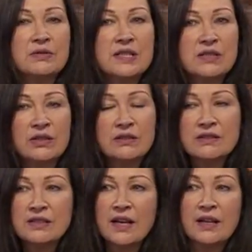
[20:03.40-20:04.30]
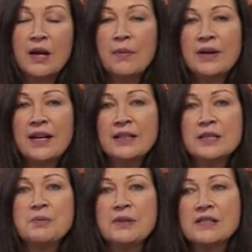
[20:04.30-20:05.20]
with his knuckles, and I
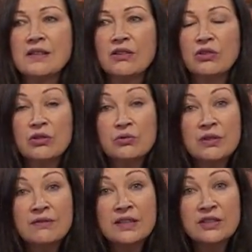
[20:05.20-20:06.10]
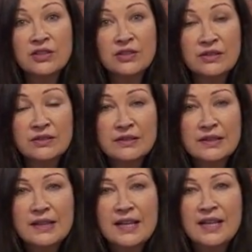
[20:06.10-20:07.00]
panicked because I thought, Lord, what have I done?
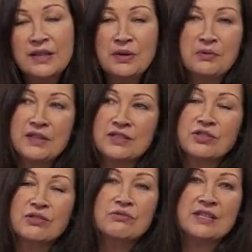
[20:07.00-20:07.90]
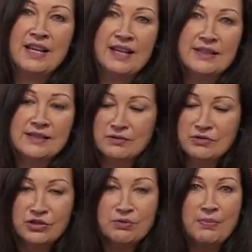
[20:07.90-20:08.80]
Anyway, within 2 days, he
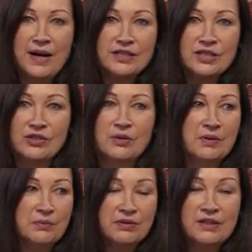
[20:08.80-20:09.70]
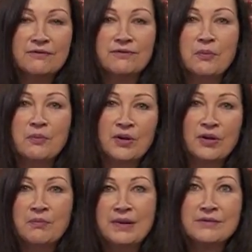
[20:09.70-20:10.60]
was just back to normal and playing
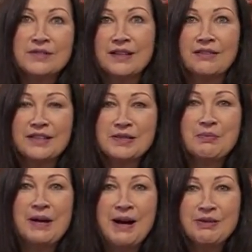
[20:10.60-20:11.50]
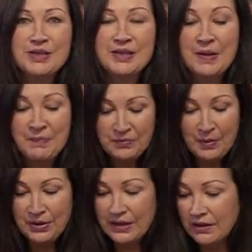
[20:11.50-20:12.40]
football and bouncing things about and
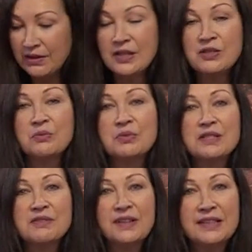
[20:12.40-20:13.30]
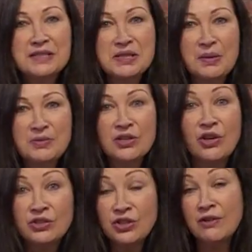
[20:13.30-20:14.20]
picking things up with his fingertips.
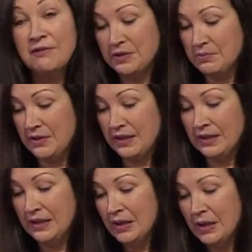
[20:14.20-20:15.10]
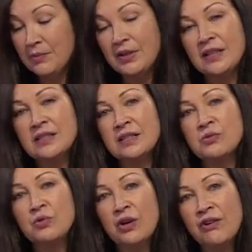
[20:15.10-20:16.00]
God covered me. But I
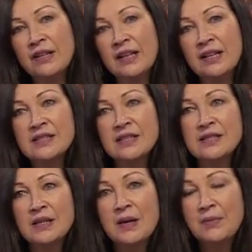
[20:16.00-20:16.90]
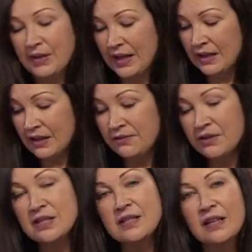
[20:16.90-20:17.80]
did worry and I did panic
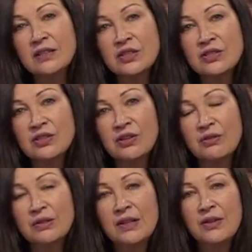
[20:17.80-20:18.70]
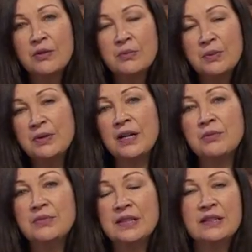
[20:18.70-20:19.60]
for a second or two that maybe
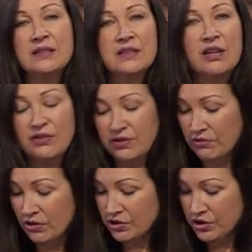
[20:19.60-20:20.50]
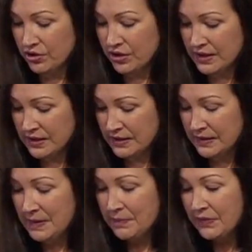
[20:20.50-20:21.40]
I'd made the wrong choice.
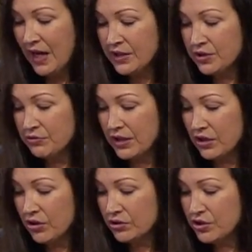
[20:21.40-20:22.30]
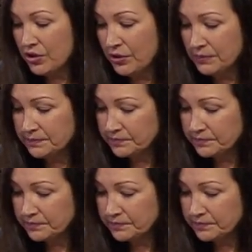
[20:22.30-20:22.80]
I do recall, too,